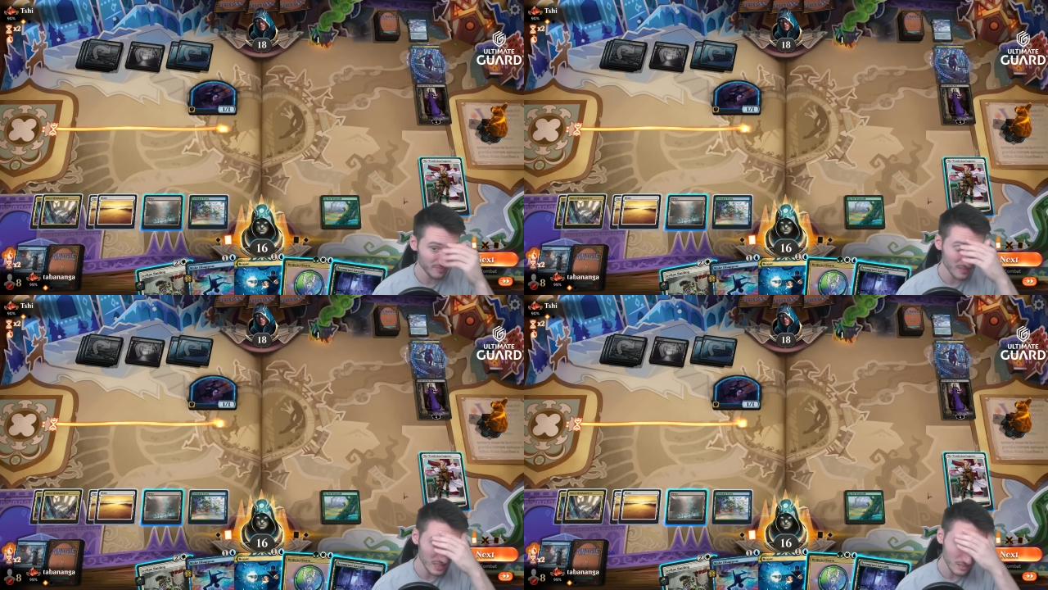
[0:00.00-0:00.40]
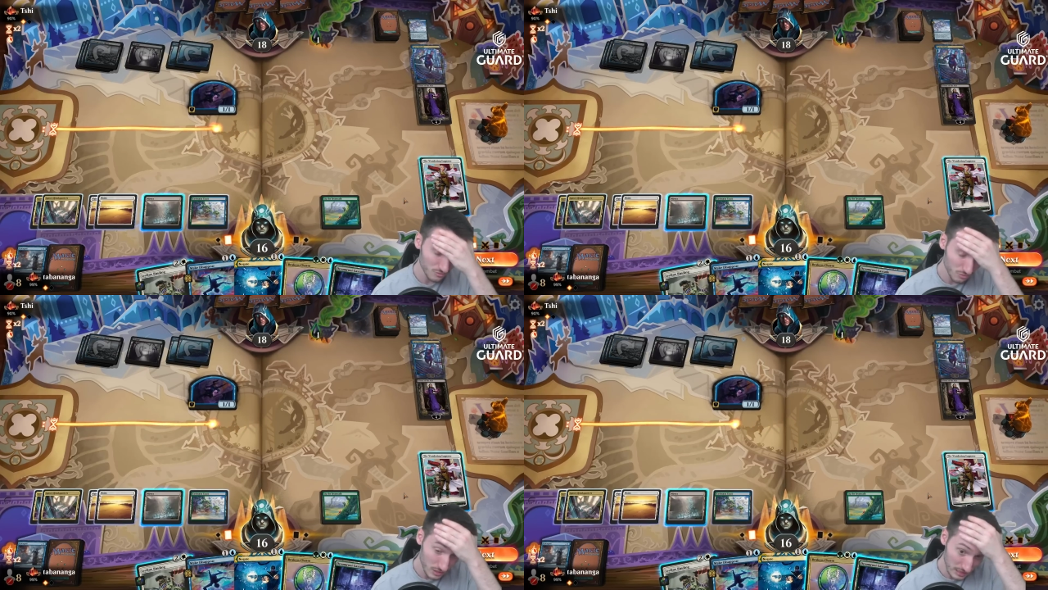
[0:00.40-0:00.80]
Like,
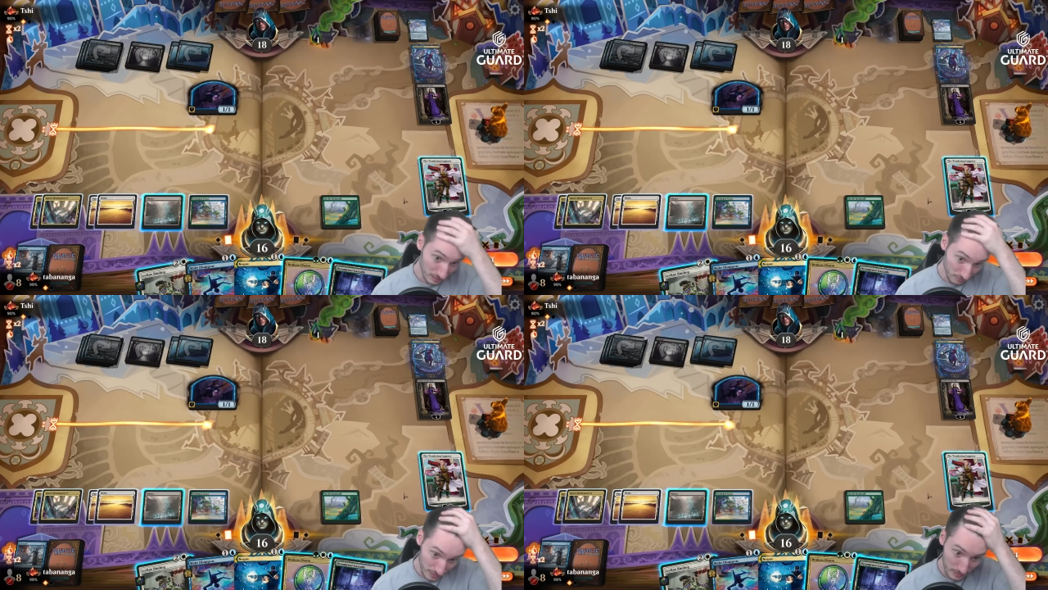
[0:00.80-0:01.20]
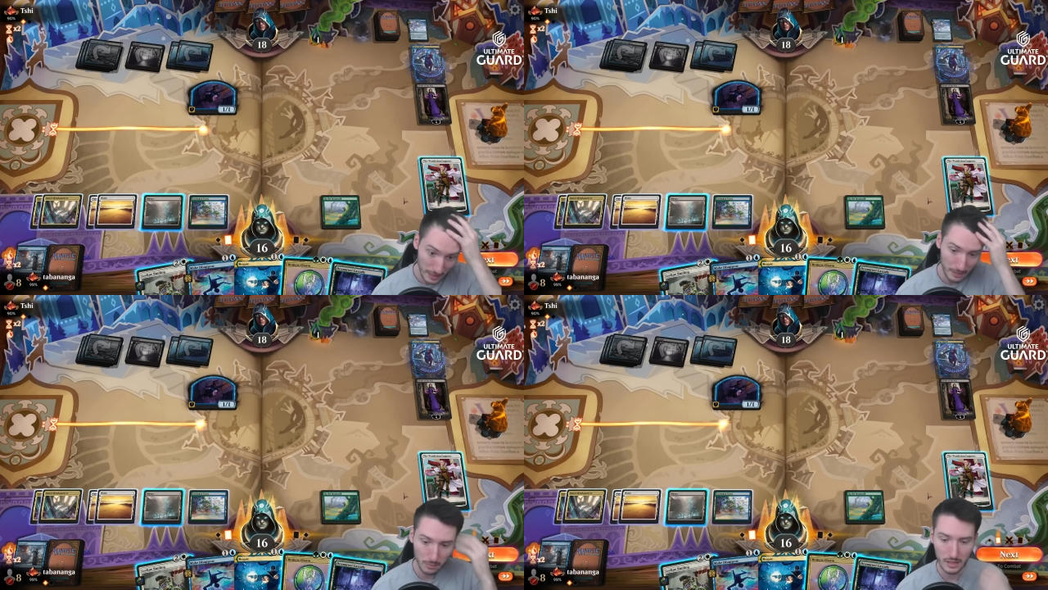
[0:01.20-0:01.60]
really
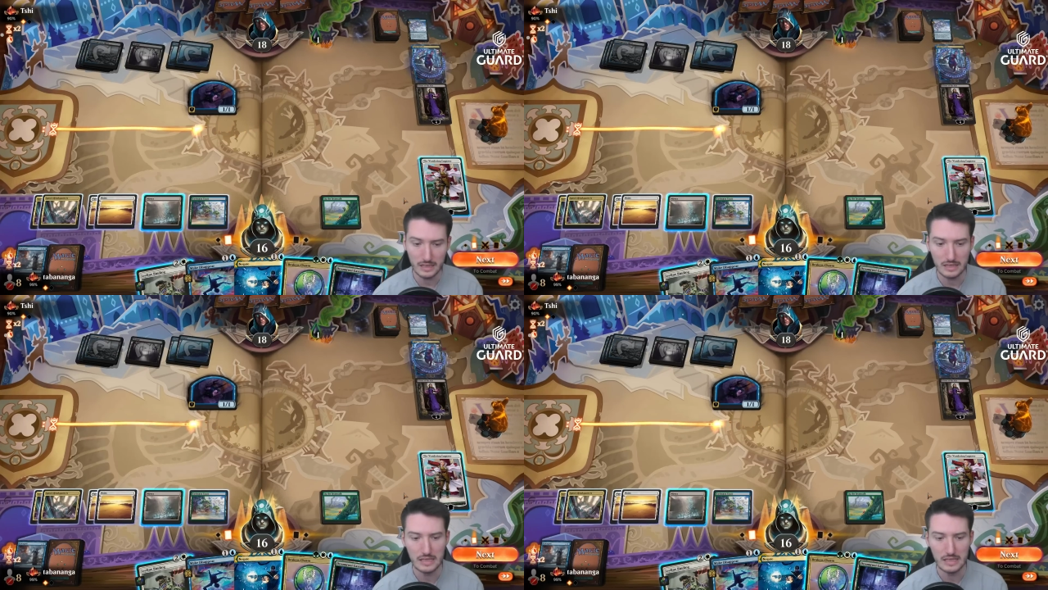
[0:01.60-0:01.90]
bad place.